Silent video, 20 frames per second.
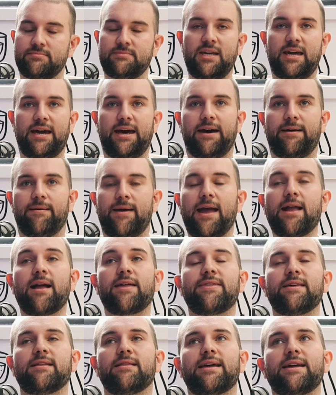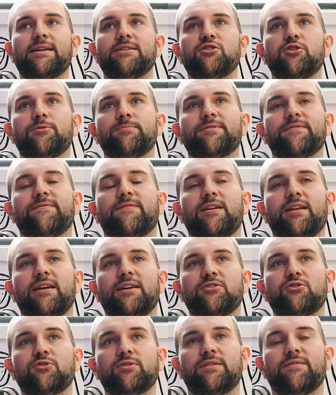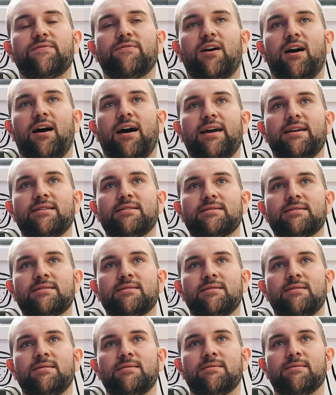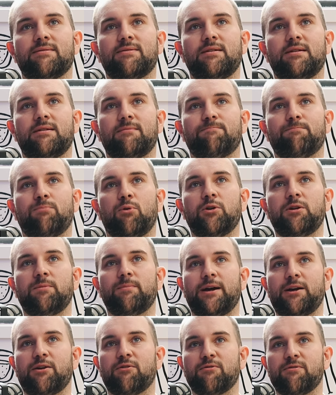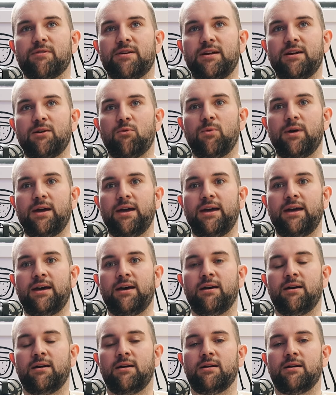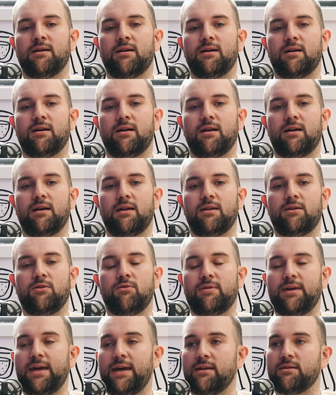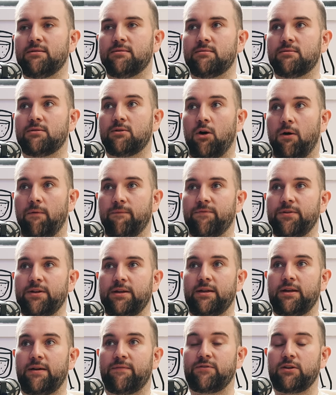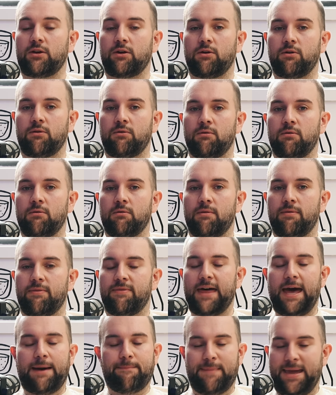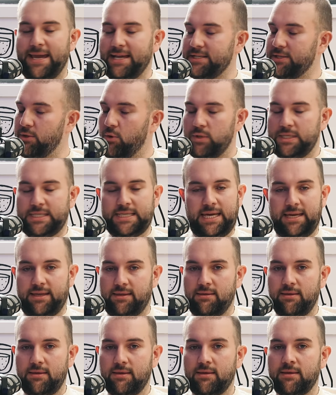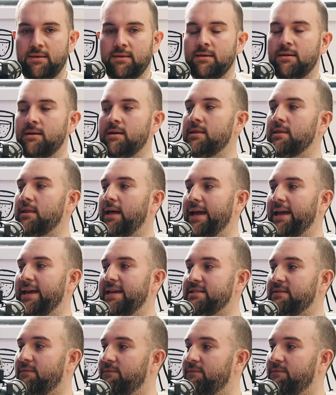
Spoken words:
Yeah. And I think like in terms of financial advice, the point in my career where you get confident enough to go, that makes no sense, like, is